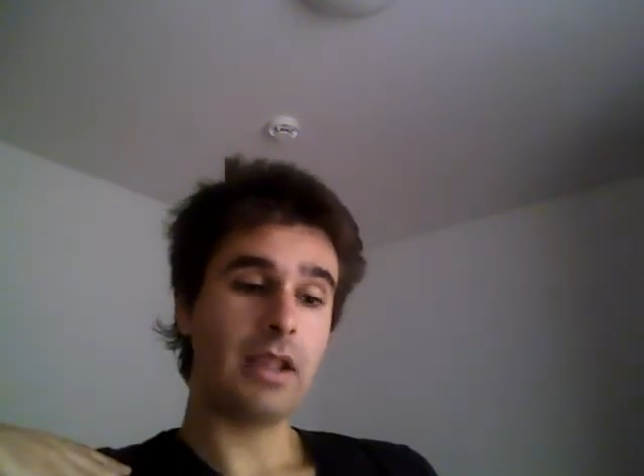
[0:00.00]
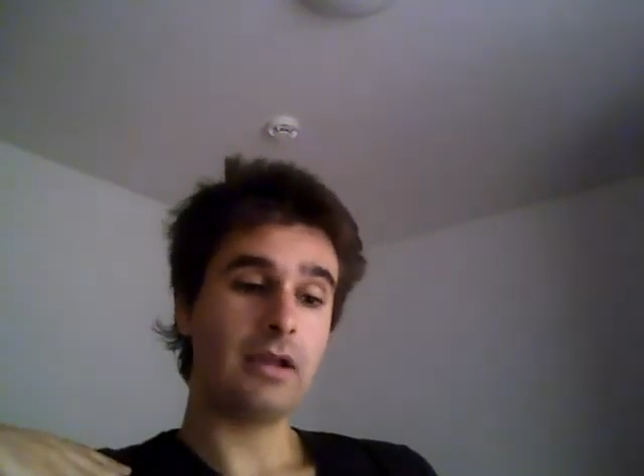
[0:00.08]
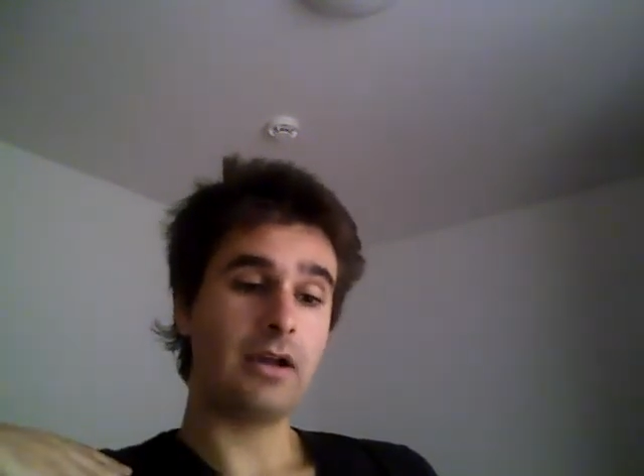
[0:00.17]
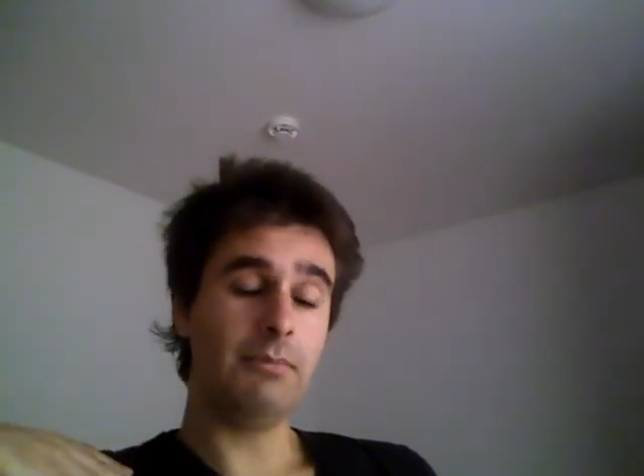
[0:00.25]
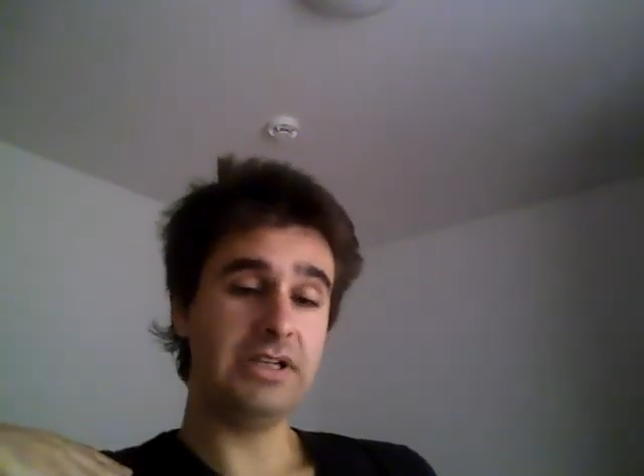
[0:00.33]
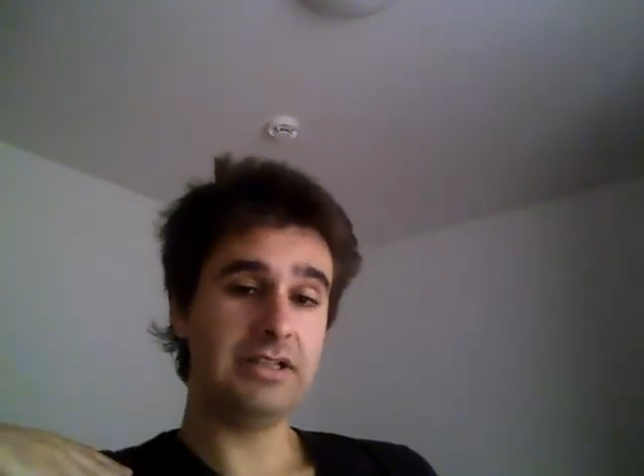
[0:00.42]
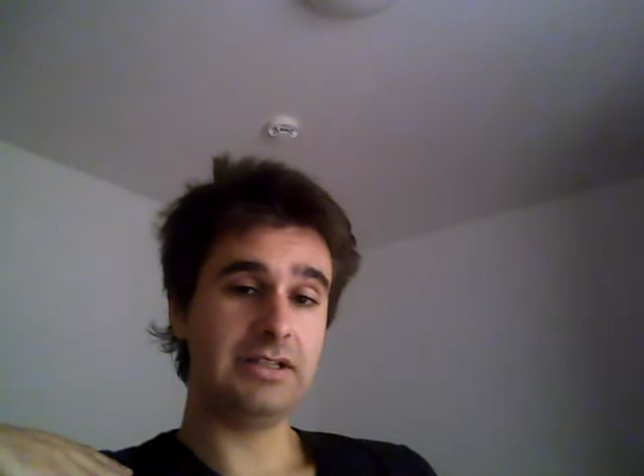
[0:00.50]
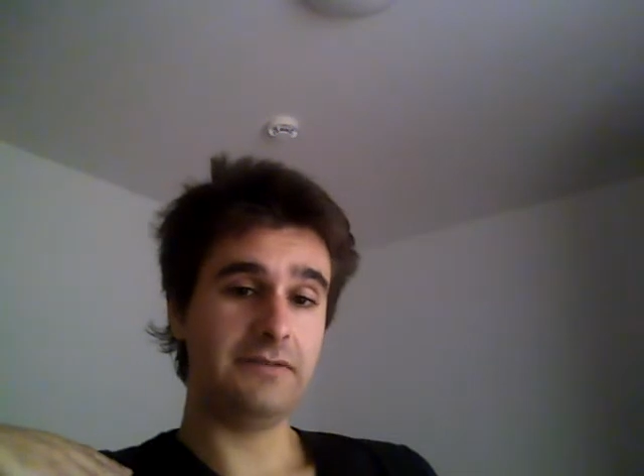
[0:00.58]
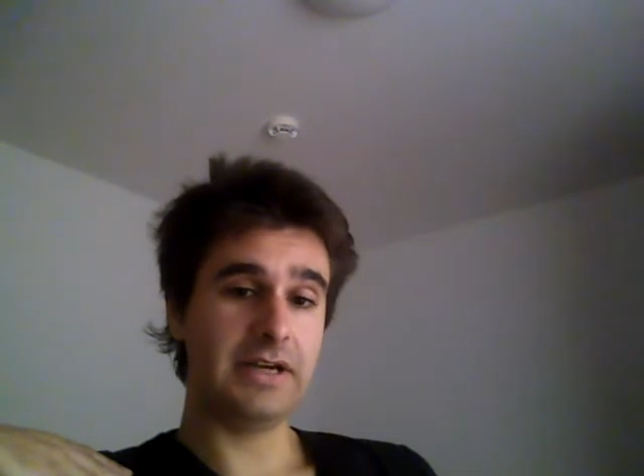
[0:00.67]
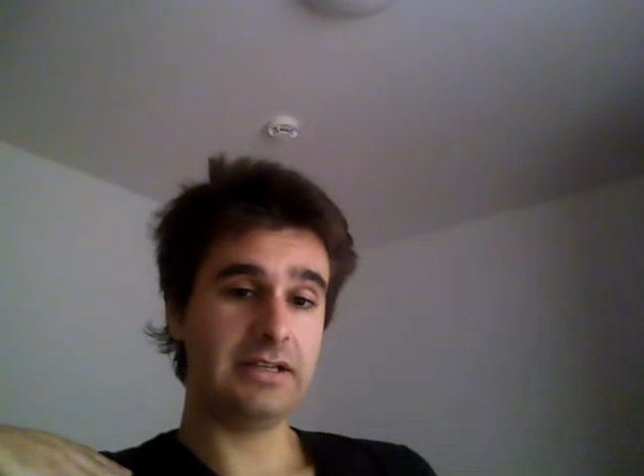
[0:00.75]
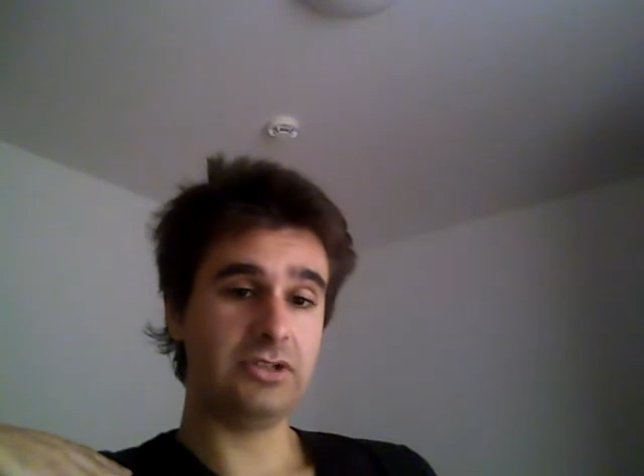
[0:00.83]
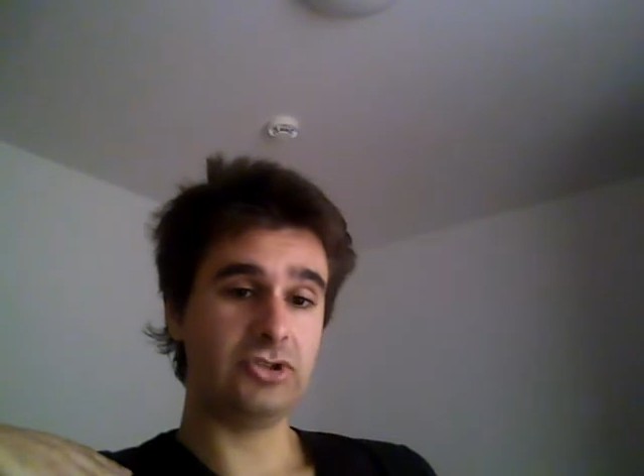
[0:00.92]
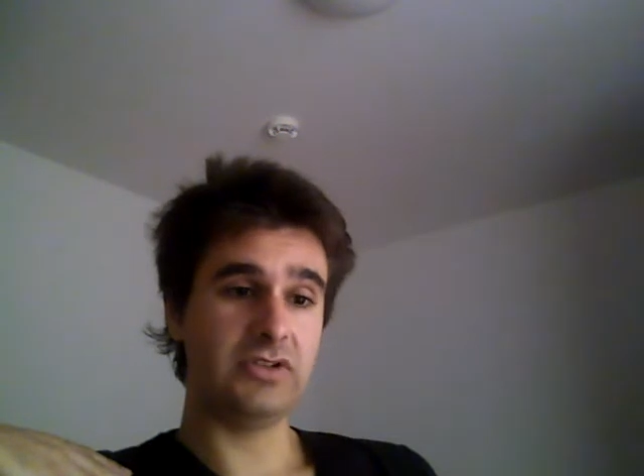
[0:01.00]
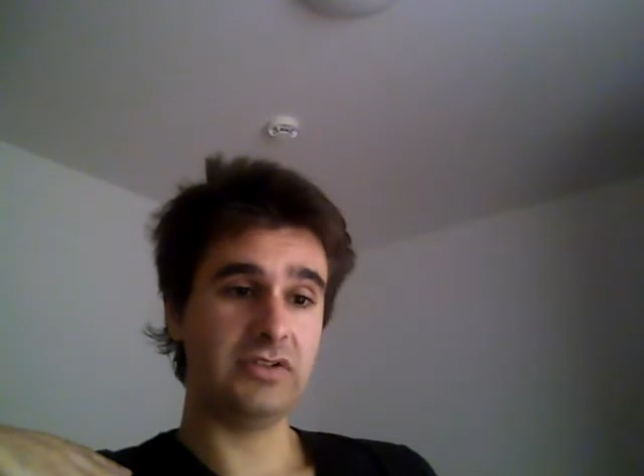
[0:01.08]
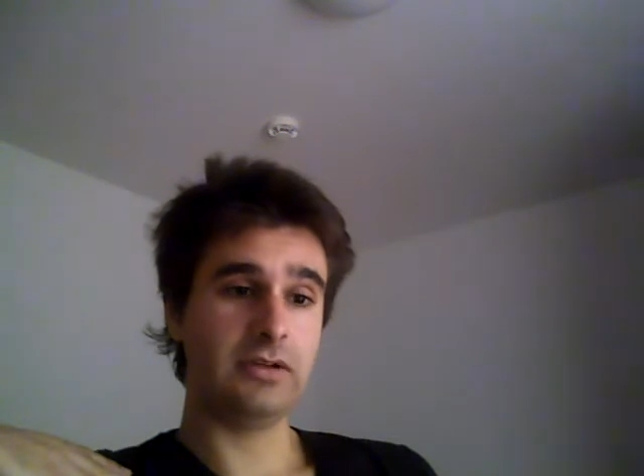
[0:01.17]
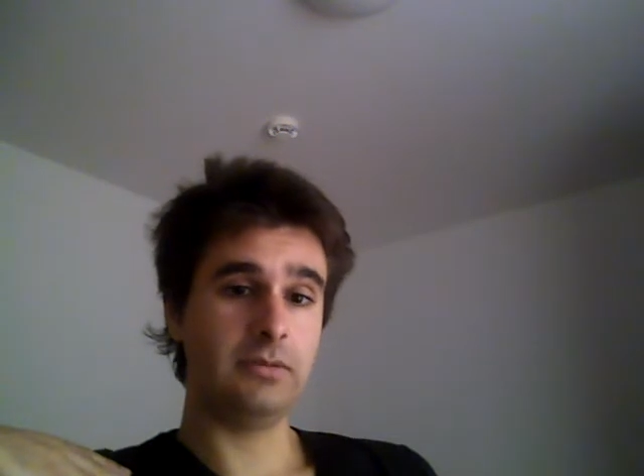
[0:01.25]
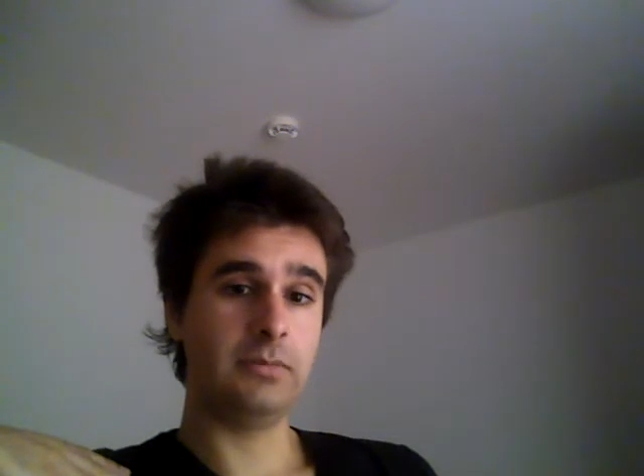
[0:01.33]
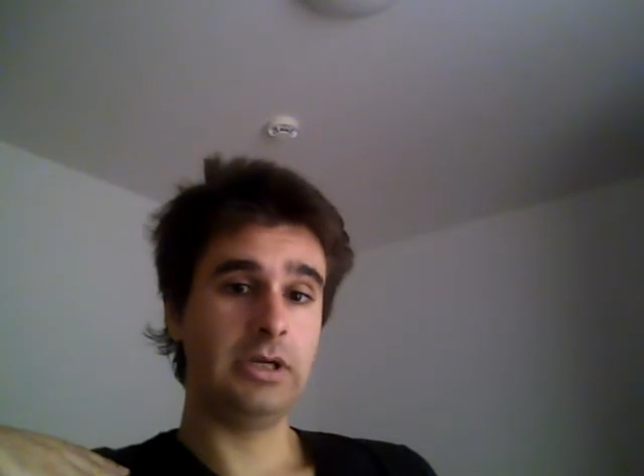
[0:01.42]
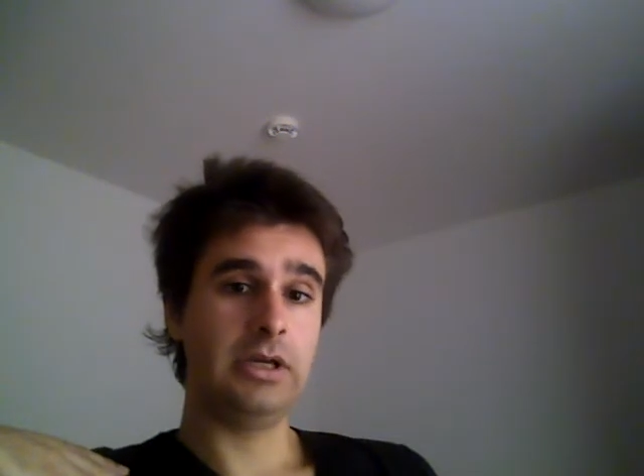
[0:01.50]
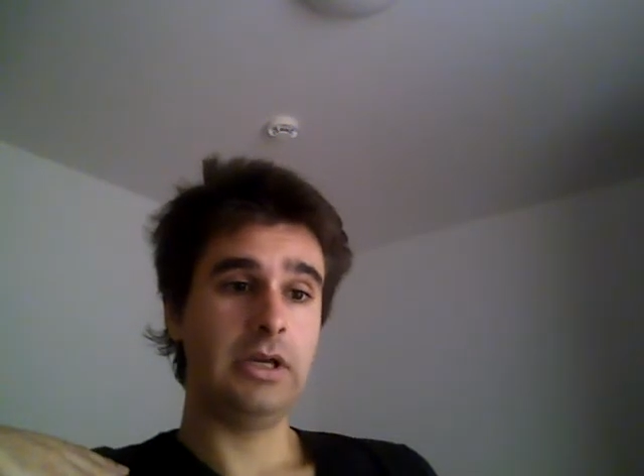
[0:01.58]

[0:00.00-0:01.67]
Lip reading: commodity fetishism